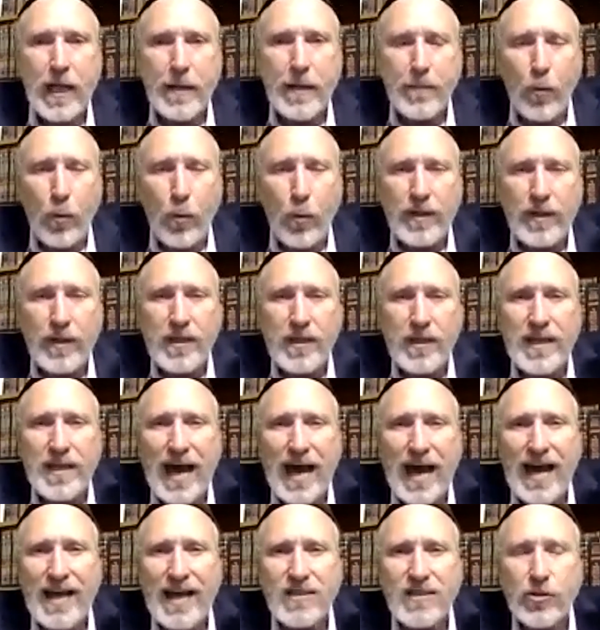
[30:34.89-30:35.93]
But when the
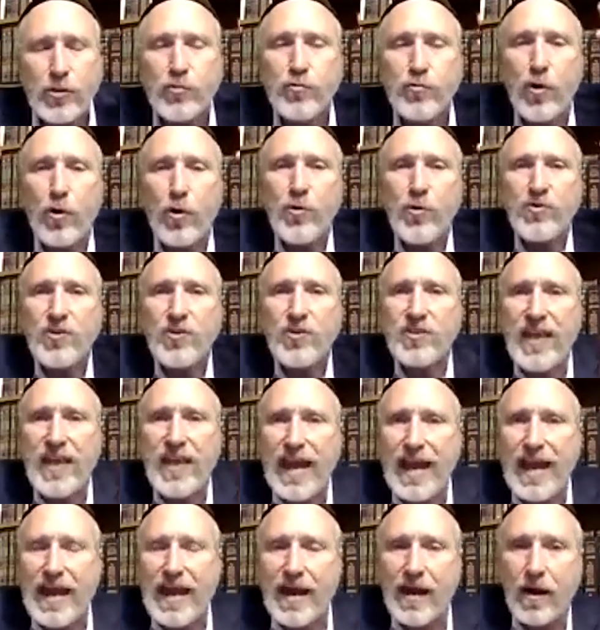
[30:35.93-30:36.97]
Nazir grows his
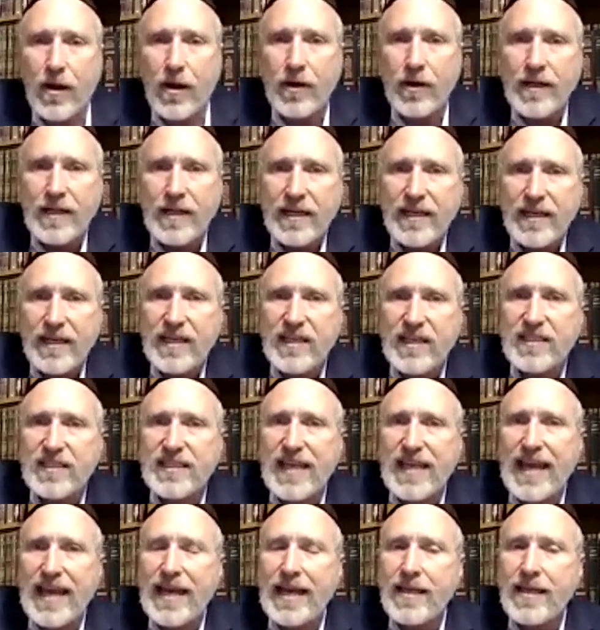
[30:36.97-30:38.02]
hair, he's
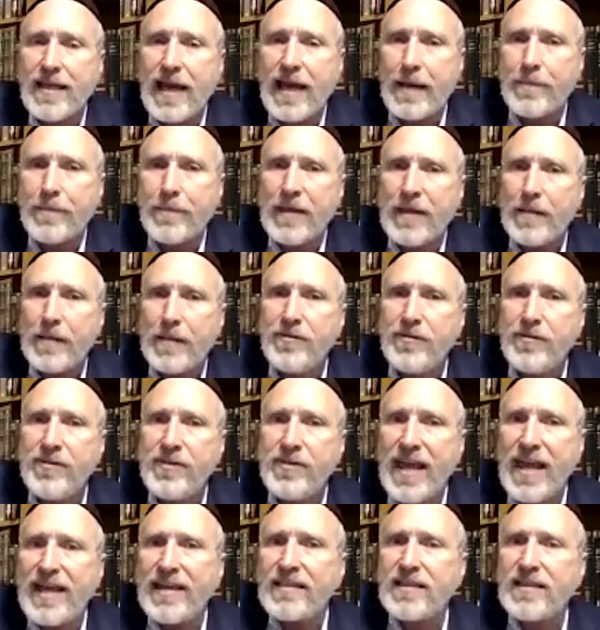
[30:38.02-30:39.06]
saying that
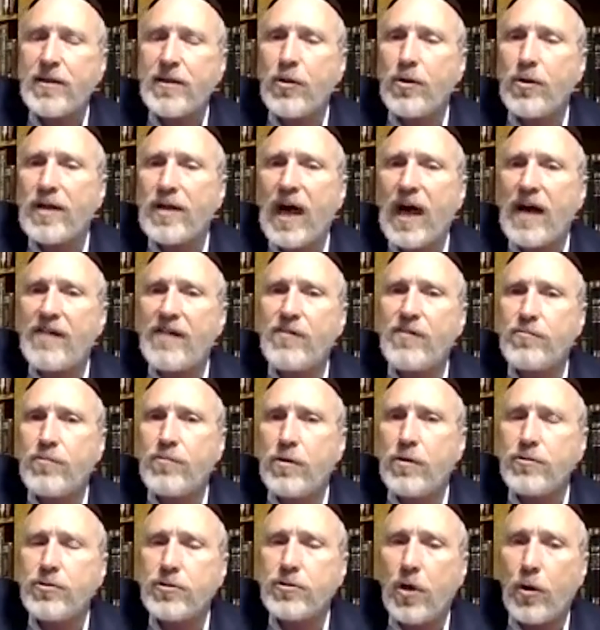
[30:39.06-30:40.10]
Nezel
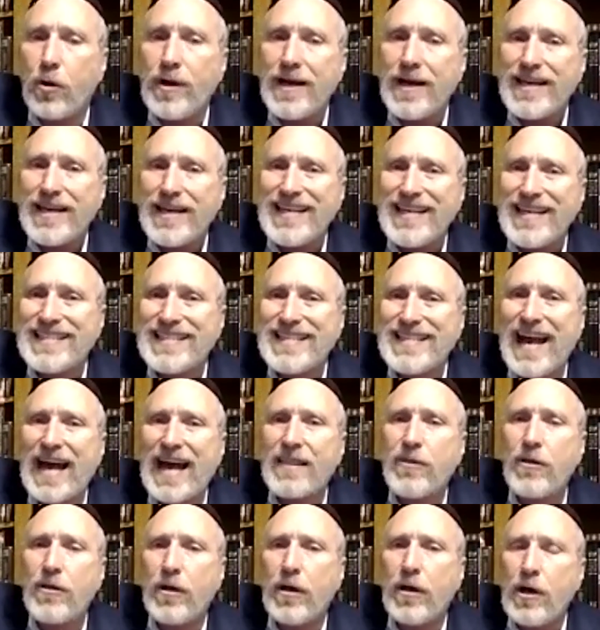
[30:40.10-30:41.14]
Kavarosho, he's
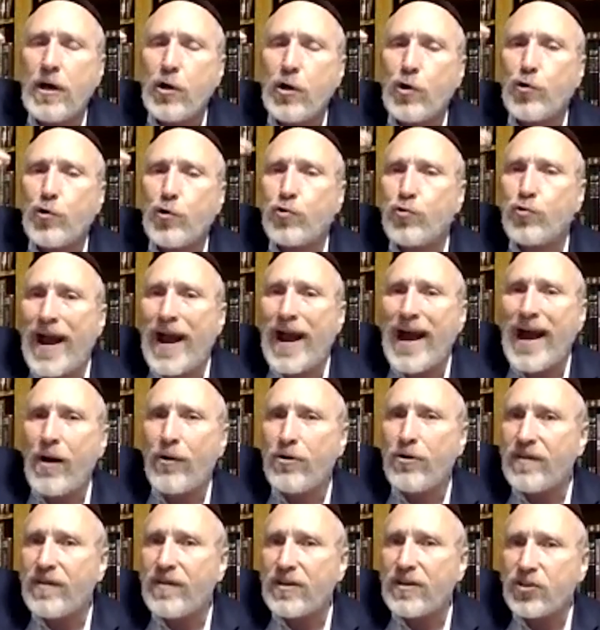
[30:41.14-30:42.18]
got the
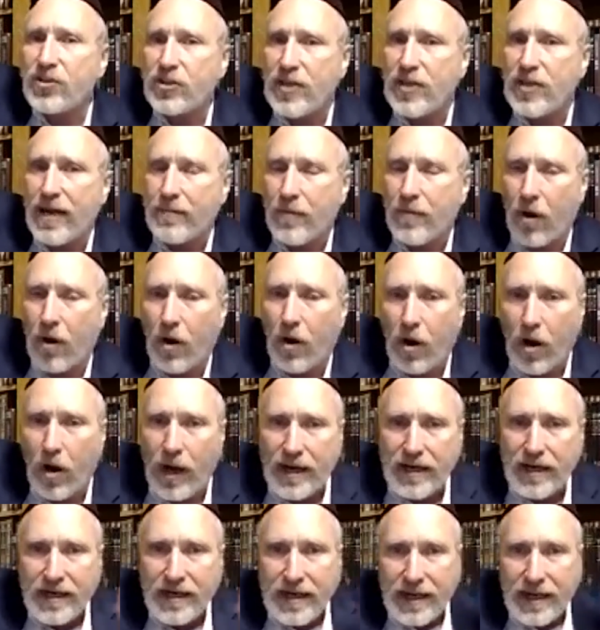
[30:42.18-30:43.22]
crown of Hashem
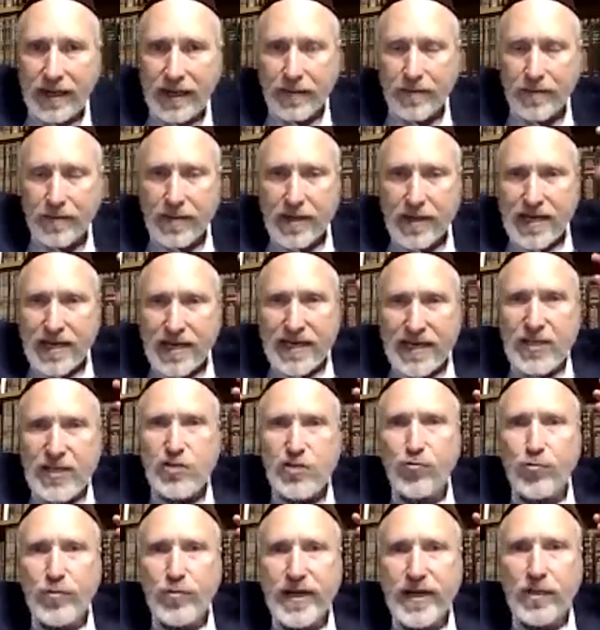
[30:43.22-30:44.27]
on him. He's
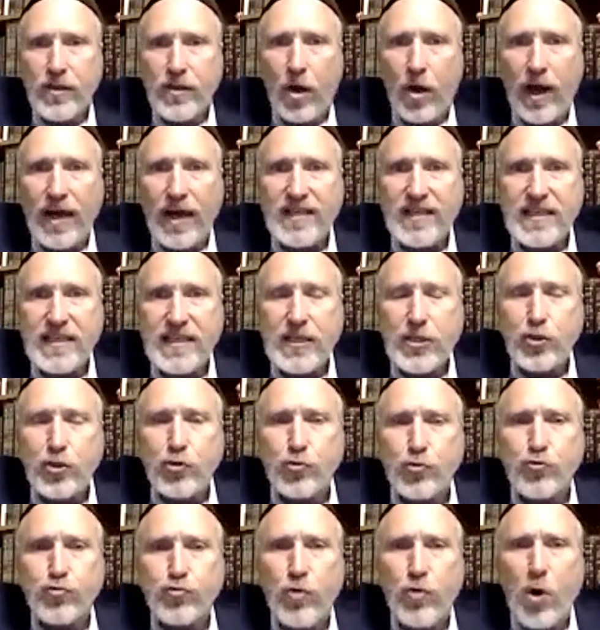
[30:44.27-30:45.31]
realizing he's
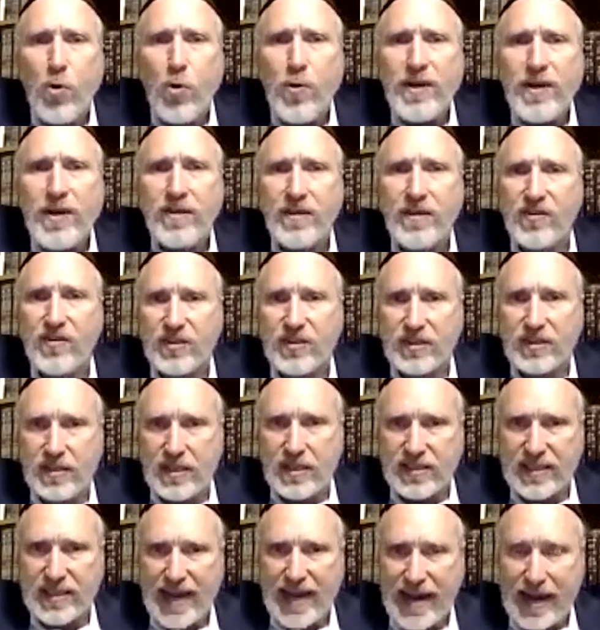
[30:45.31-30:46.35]
growing
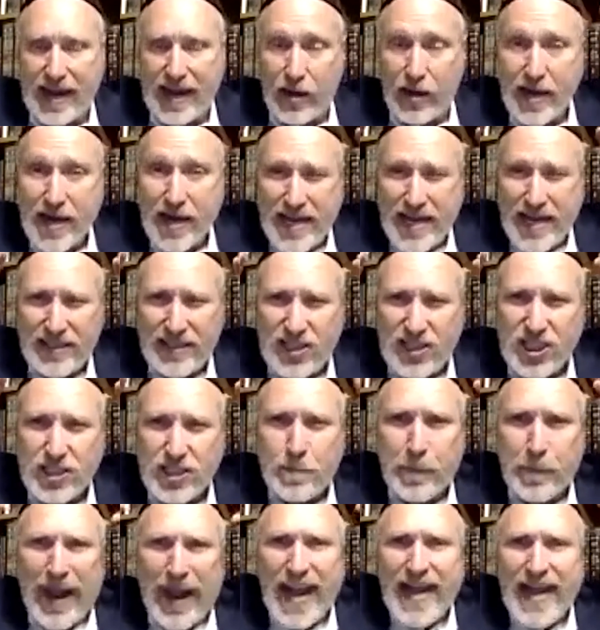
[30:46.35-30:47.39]
this hair. He's
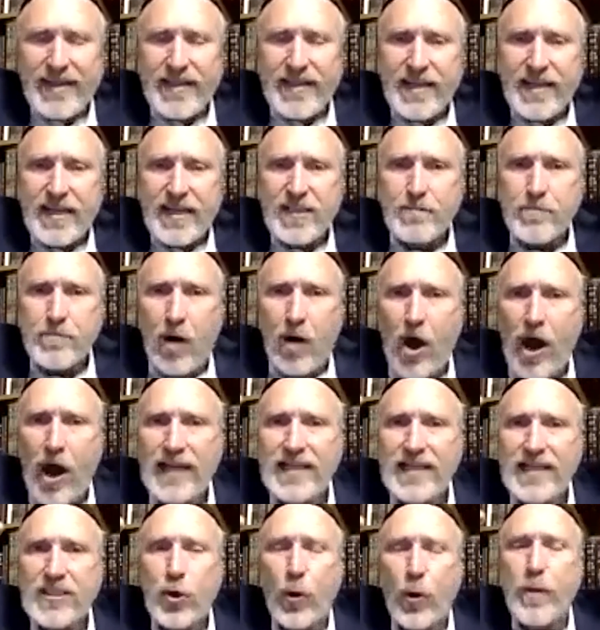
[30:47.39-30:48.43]
expanding his mind.
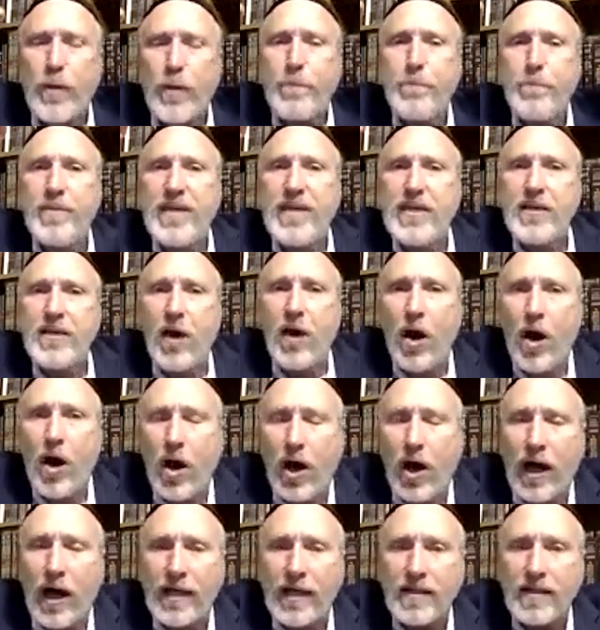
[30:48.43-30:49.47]
He's going
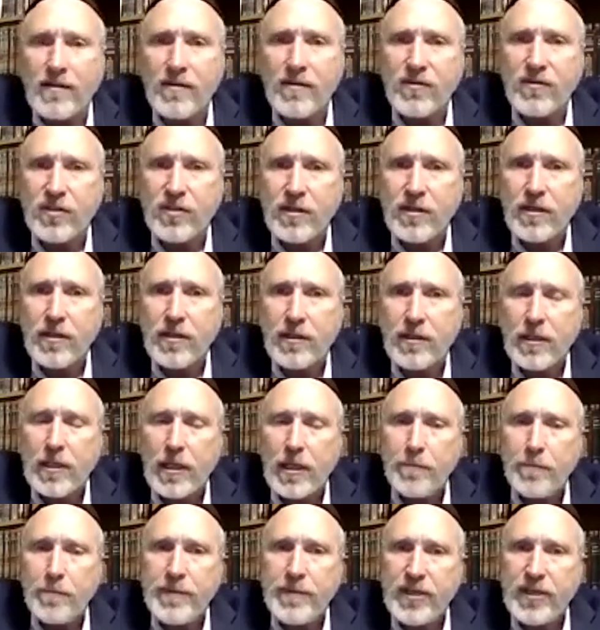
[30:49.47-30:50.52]
beyond,
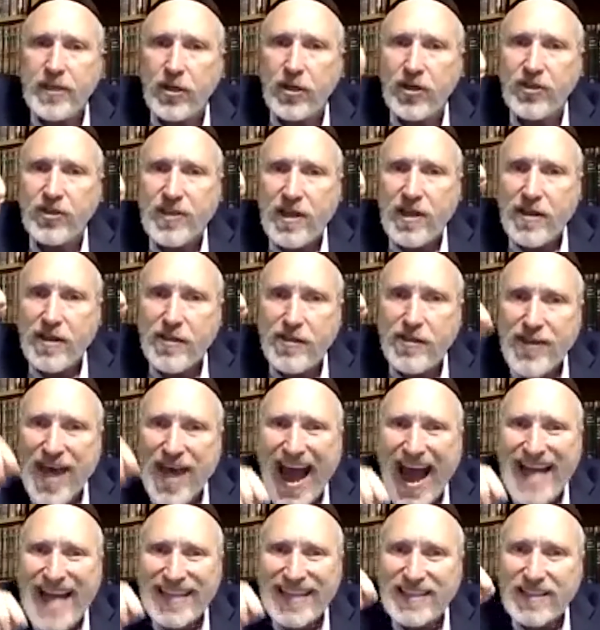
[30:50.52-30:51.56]
because
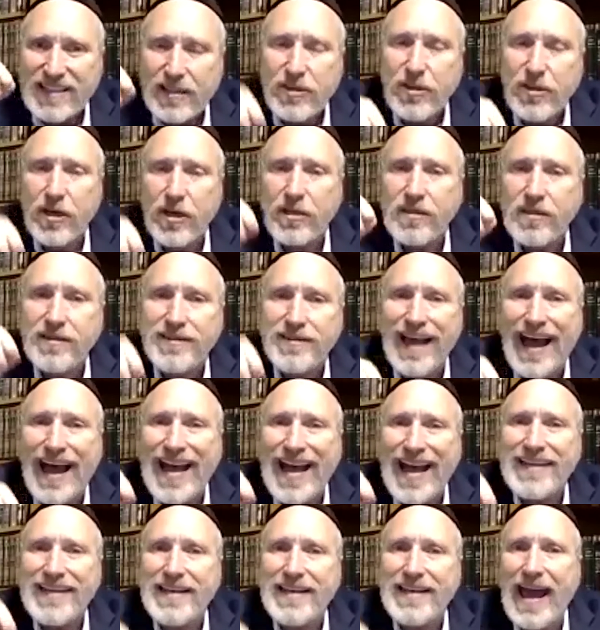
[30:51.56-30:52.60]
that's the
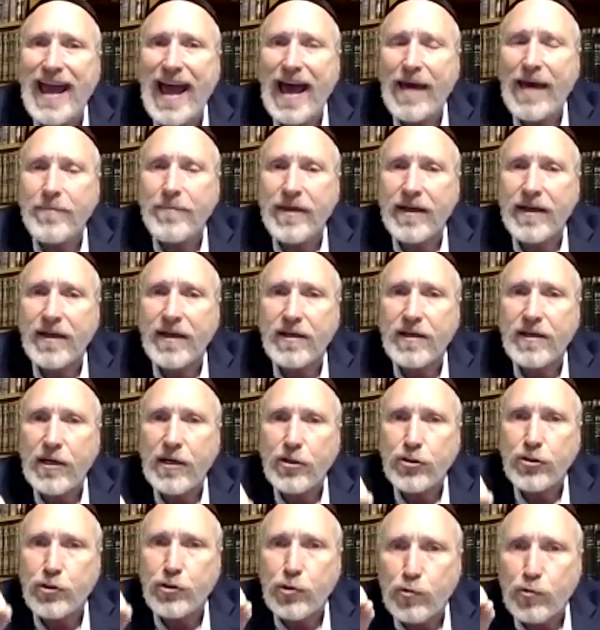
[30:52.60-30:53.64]
dynamic
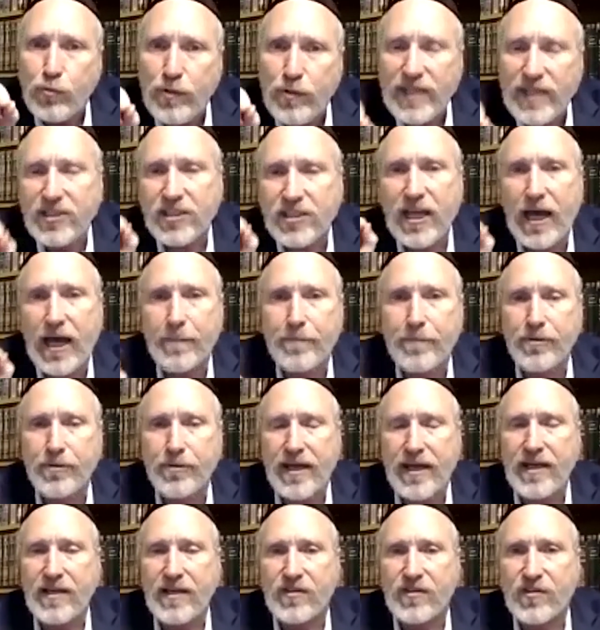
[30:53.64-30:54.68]
to reach that
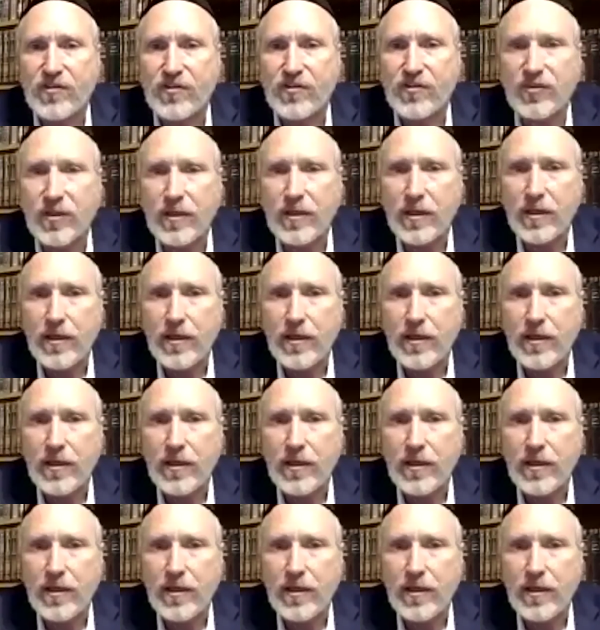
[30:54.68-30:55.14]
place.